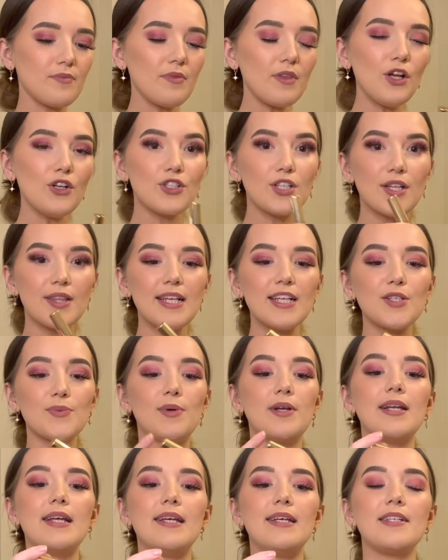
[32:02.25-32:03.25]
So this
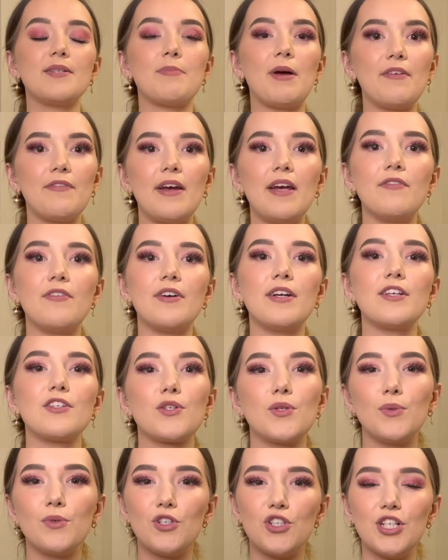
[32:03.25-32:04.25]
one is my favourite. It's
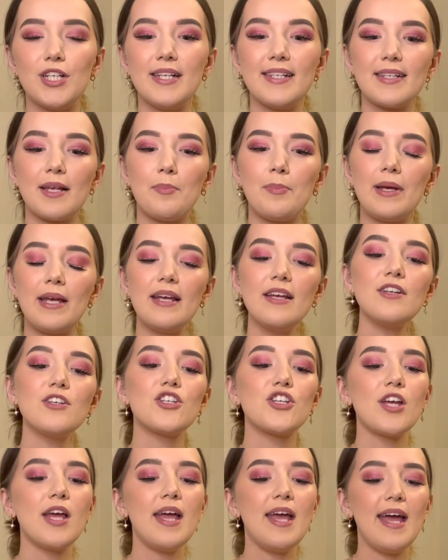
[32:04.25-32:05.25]
called She's a Peach,
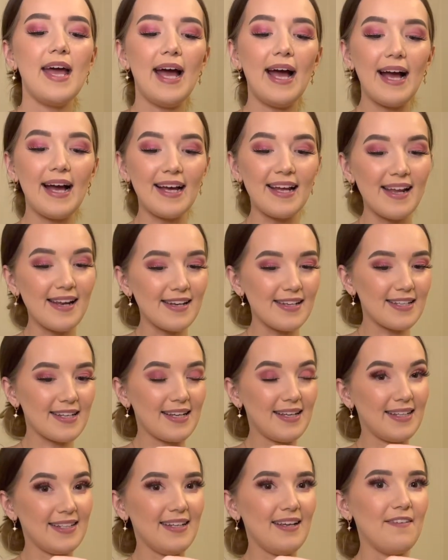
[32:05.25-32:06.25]
and
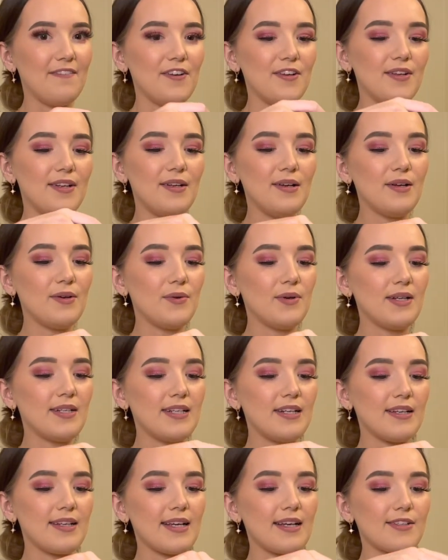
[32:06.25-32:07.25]
if you
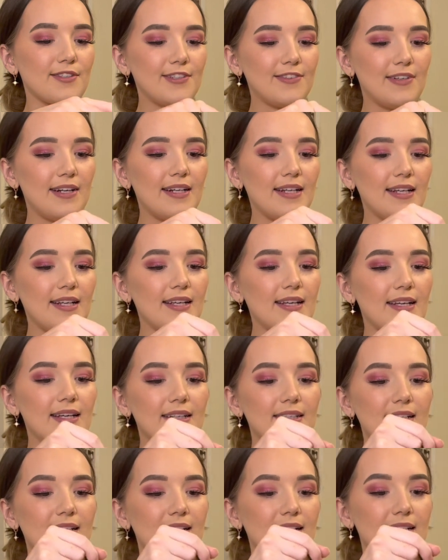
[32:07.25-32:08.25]
didn't guess already, it
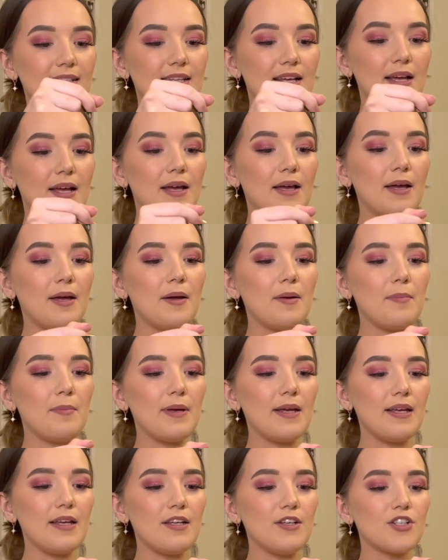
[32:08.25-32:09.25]
is
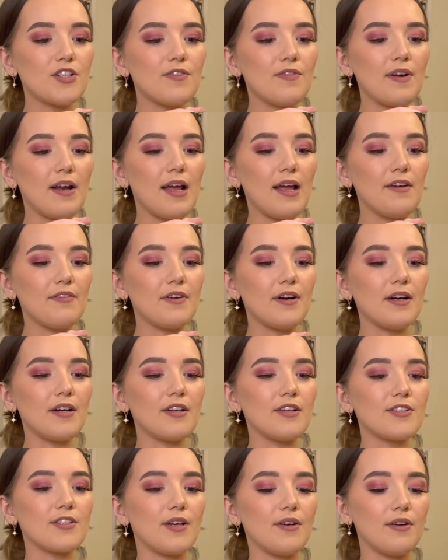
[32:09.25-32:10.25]
peach flavour,
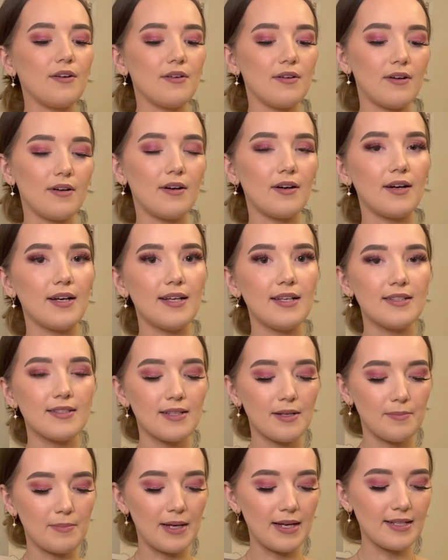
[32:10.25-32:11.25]
so it's
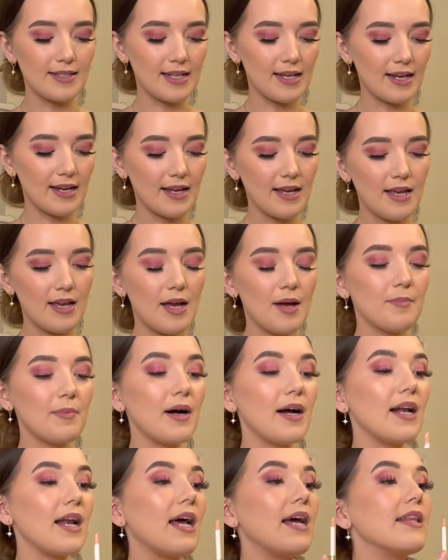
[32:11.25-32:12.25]
amazing. But I
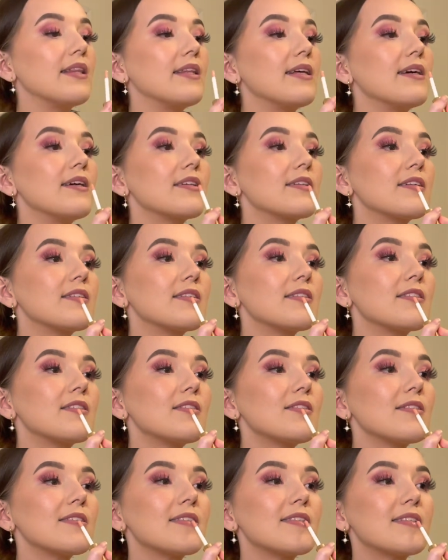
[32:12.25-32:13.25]
like this because it's
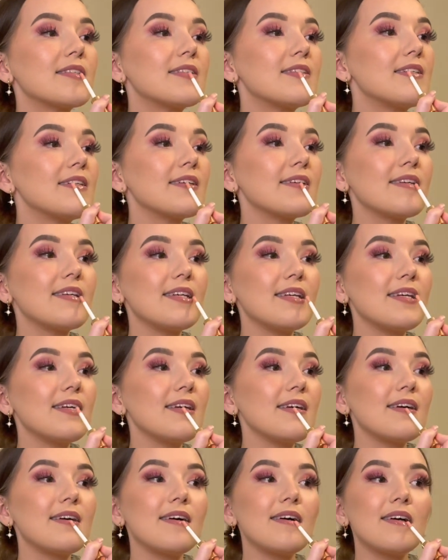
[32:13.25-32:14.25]
not sticky
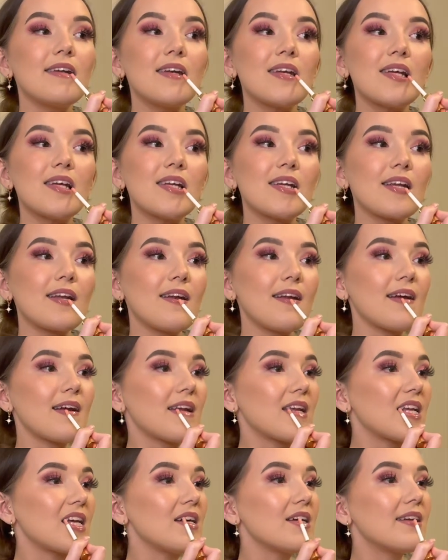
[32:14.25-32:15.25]
and it just looks
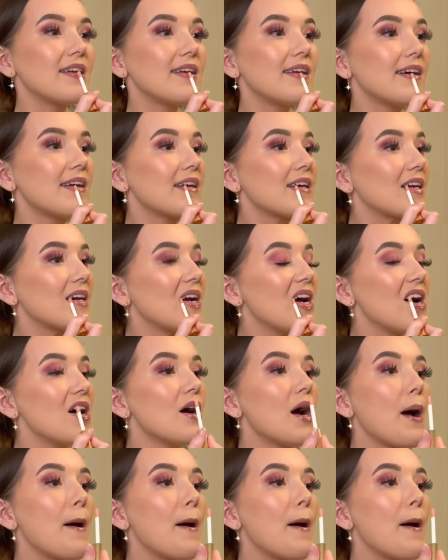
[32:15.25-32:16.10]
so natural.